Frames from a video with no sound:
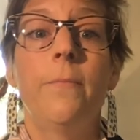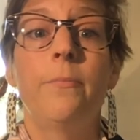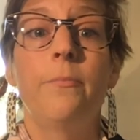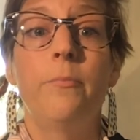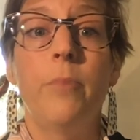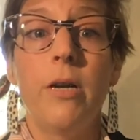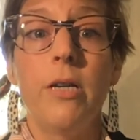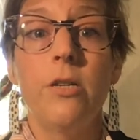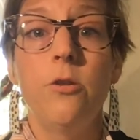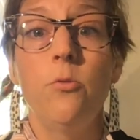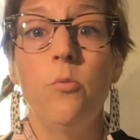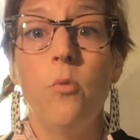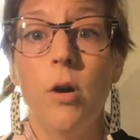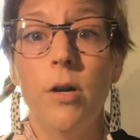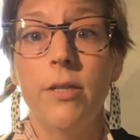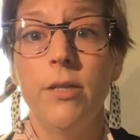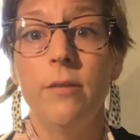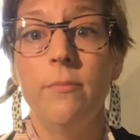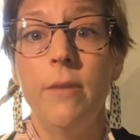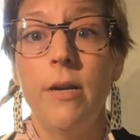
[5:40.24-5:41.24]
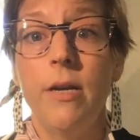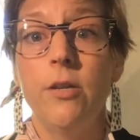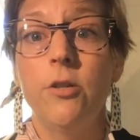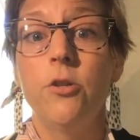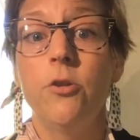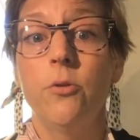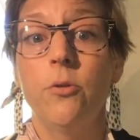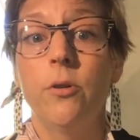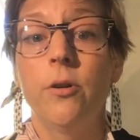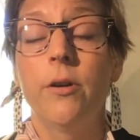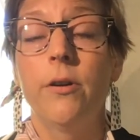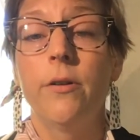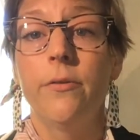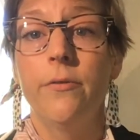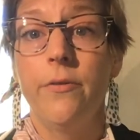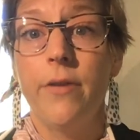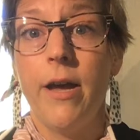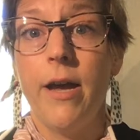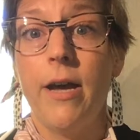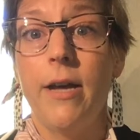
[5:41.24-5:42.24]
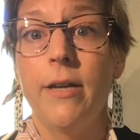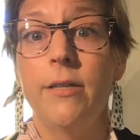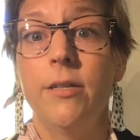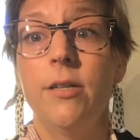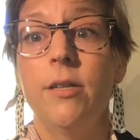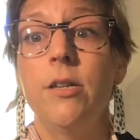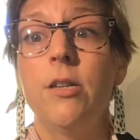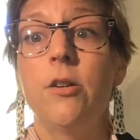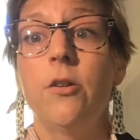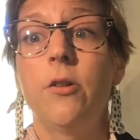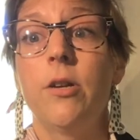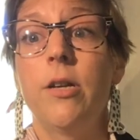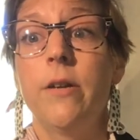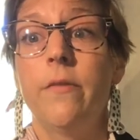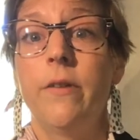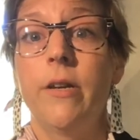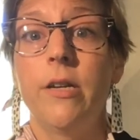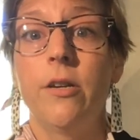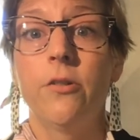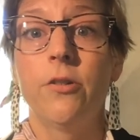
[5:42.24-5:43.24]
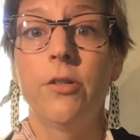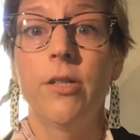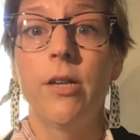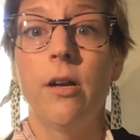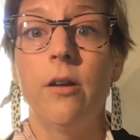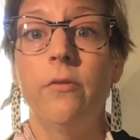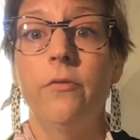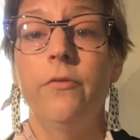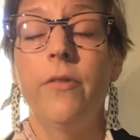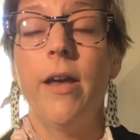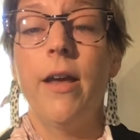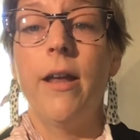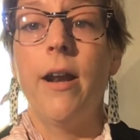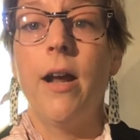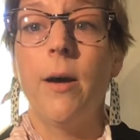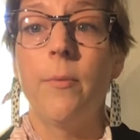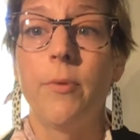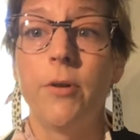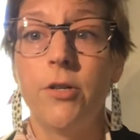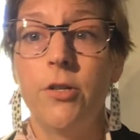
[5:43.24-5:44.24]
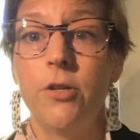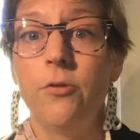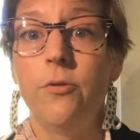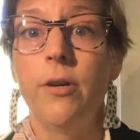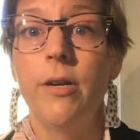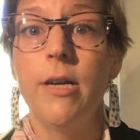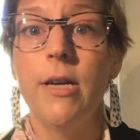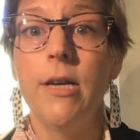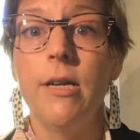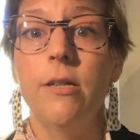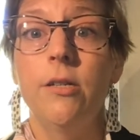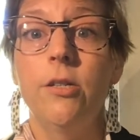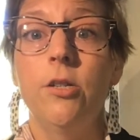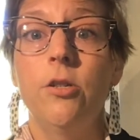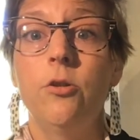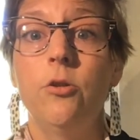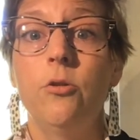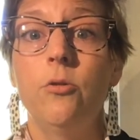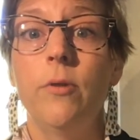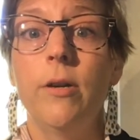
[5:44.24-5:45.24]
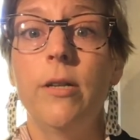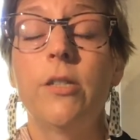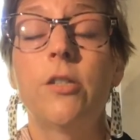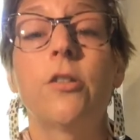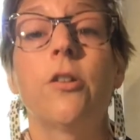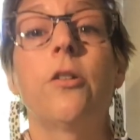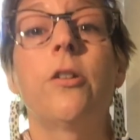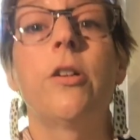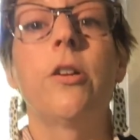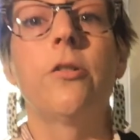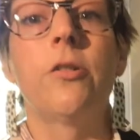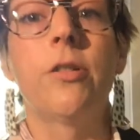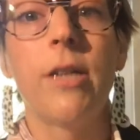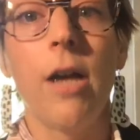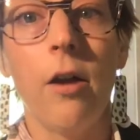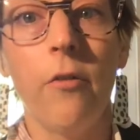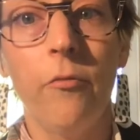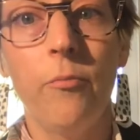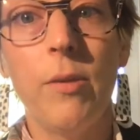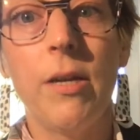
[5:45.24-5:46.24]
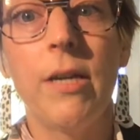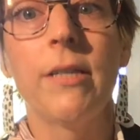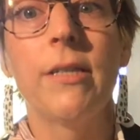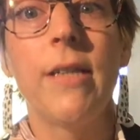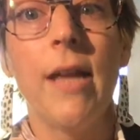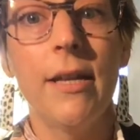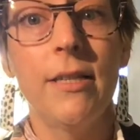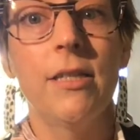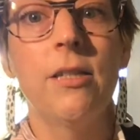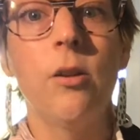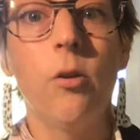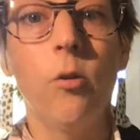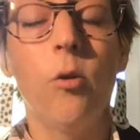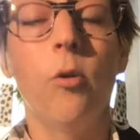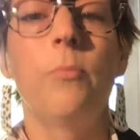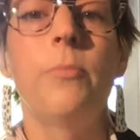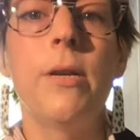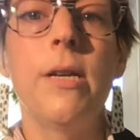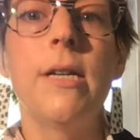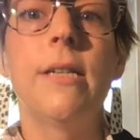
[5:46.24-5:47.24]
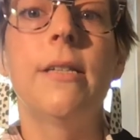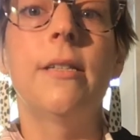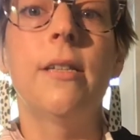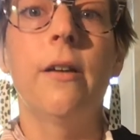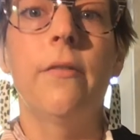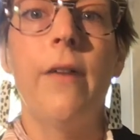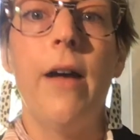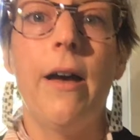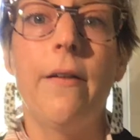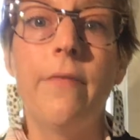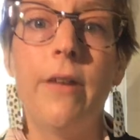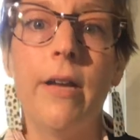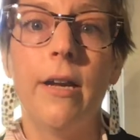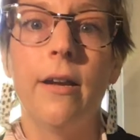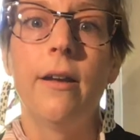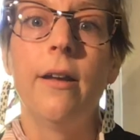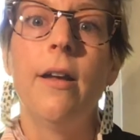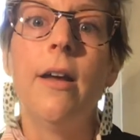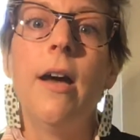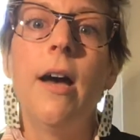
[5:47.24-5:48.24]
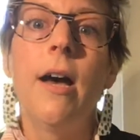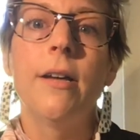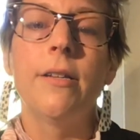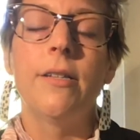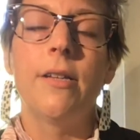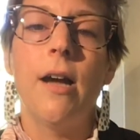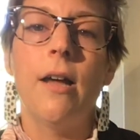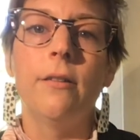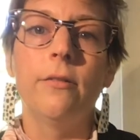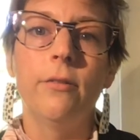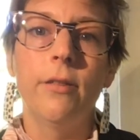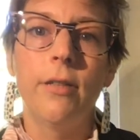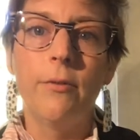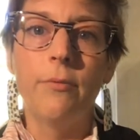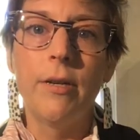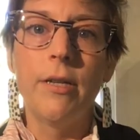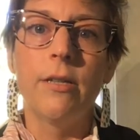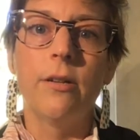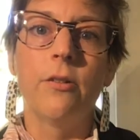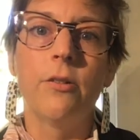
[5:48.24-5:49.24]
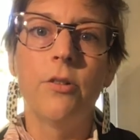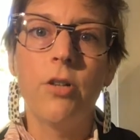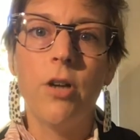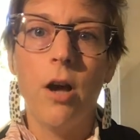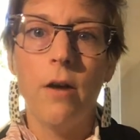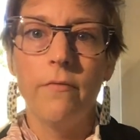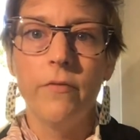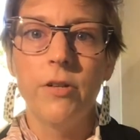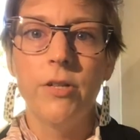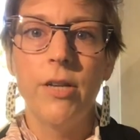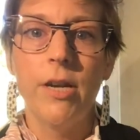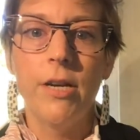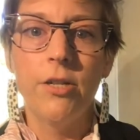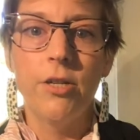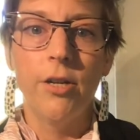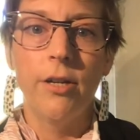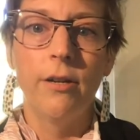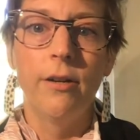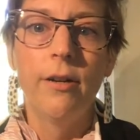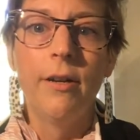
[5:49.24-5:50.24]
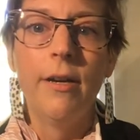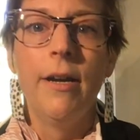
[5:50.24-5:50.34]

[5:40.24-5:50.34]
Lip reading: but you want to make sure that you're giving yourself that opportunity to insert yourself, because that's the whole piece of having a scholarly research conversation.